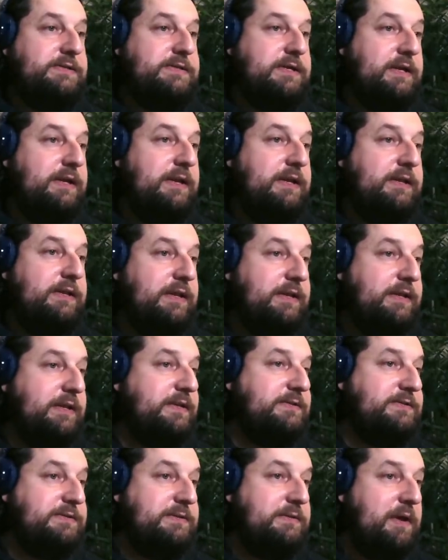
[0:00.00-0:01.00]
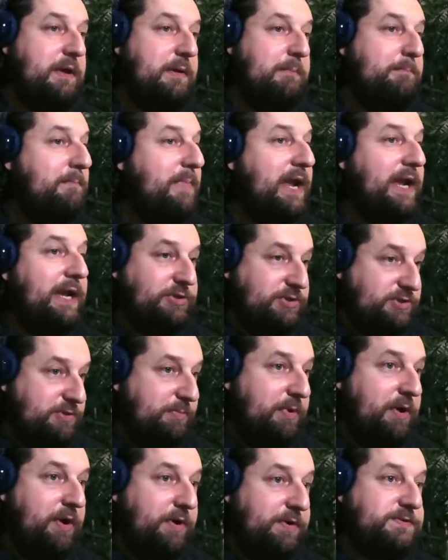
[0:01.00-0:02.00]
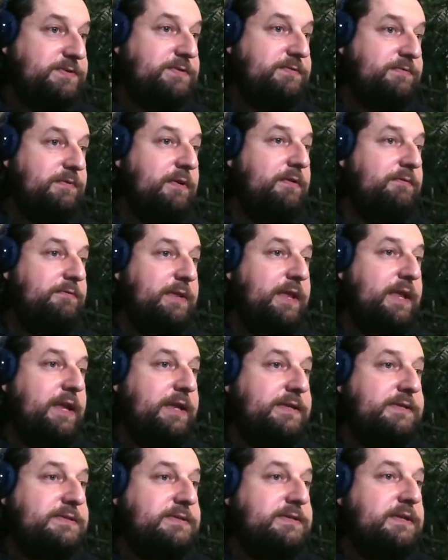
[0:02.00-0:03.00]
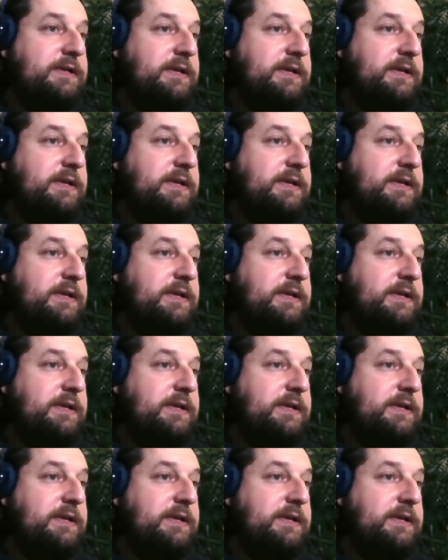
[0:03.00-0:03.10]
and I think that's a, a major part of of this.